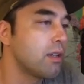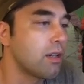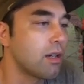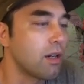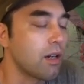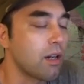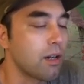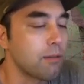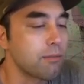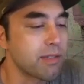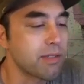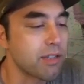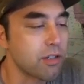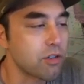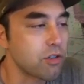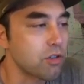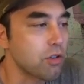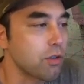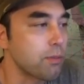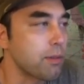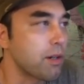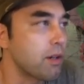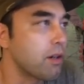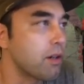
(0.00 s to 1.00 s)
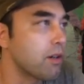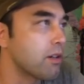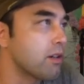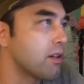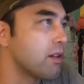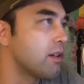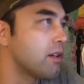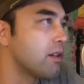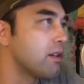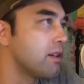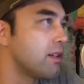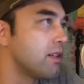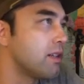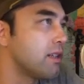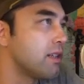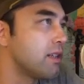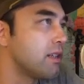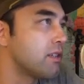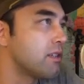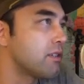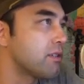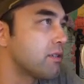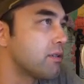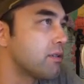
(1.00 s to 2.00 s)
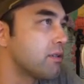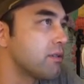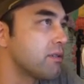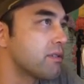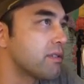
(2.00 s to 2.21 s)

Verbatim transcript: um, Central America, and into